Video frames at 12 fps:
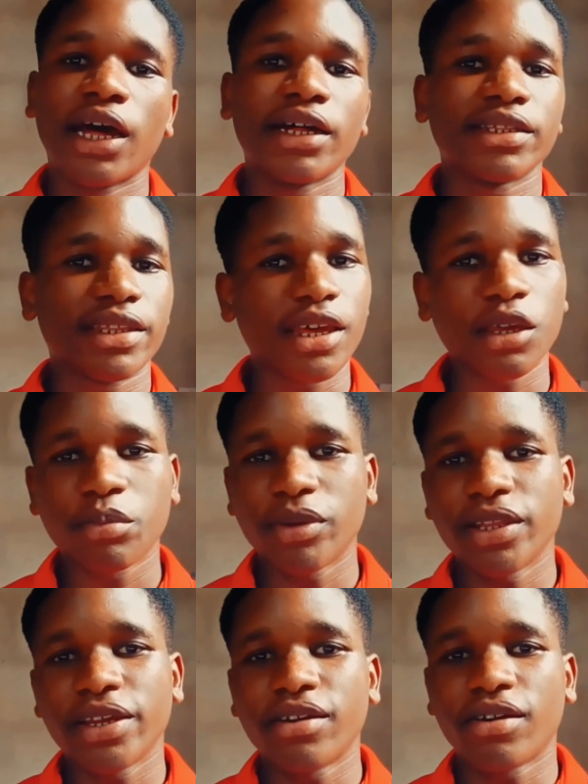and thank
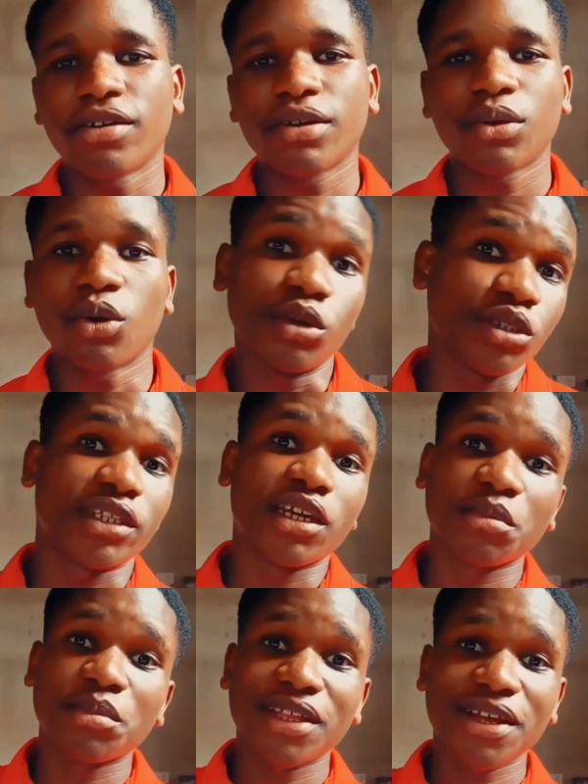me later, or you
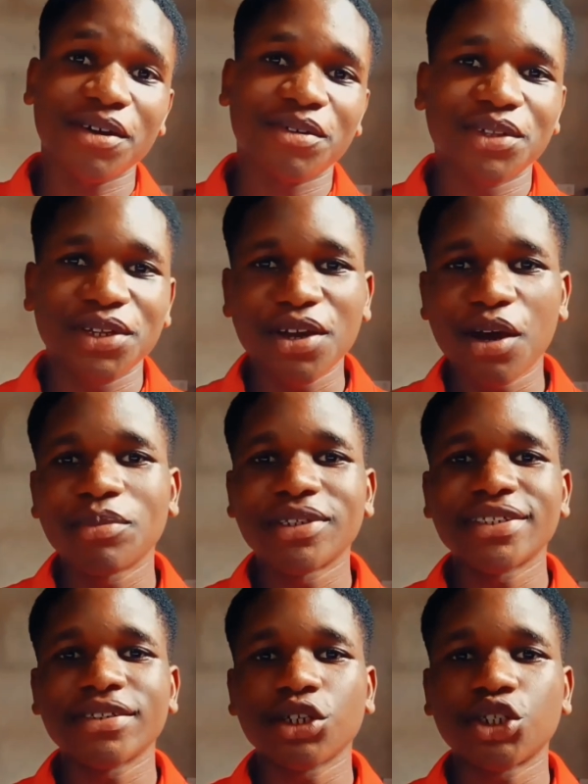thank me now in the
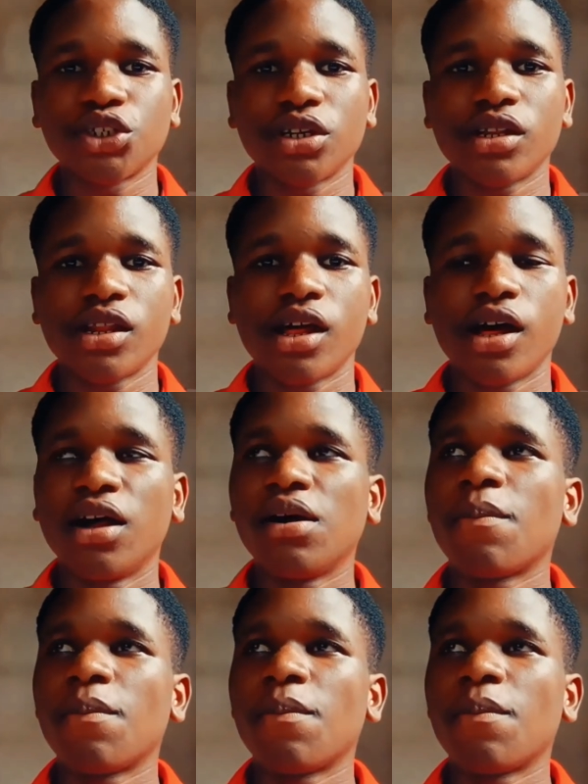comments section.